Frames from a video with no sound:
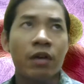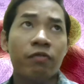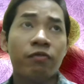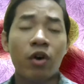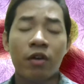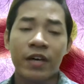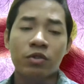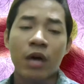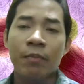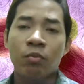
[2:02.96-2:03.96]
there are 4 of
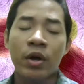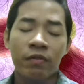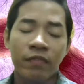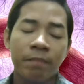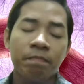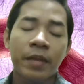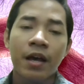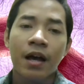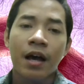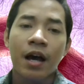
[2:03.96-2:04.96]
us, so I'm one of them.
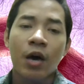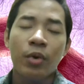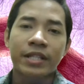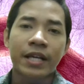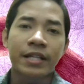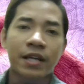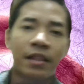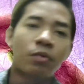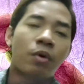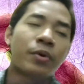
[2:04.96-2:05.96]
We attach under
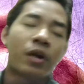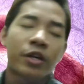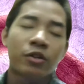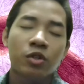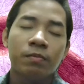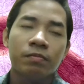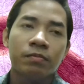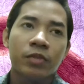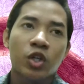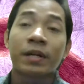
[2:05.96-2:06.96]
what we call it Group
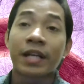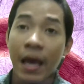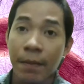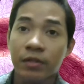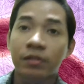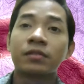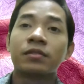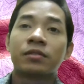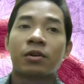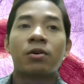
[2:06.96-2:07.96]
Human Capital,
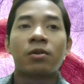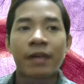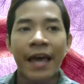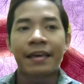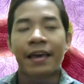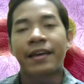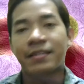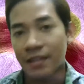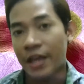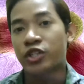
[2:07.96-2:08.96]
or AKA is
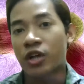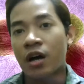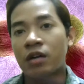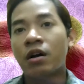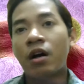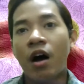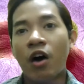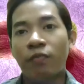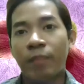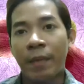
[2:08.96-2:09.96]
the HR
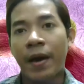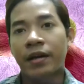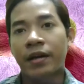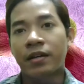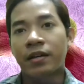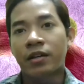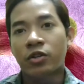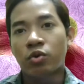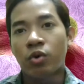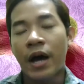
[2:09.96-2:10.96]
of Maybank.
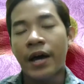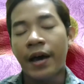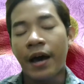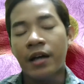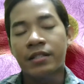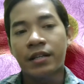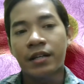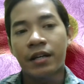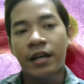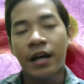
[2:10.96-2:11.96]
So I
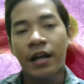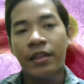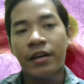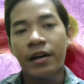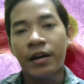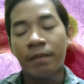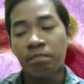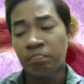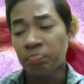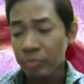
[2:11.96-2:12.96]
under
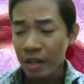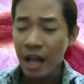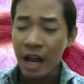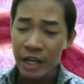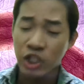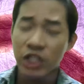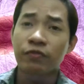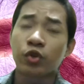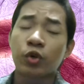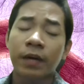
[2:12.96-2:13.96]
the chief
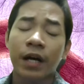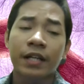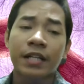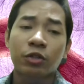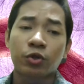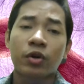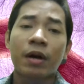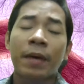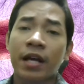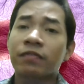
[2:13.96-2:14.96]
group, Datuk Nur
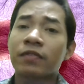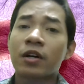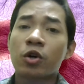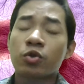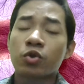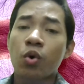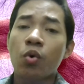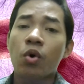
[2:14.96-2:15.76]
Ramanaf. So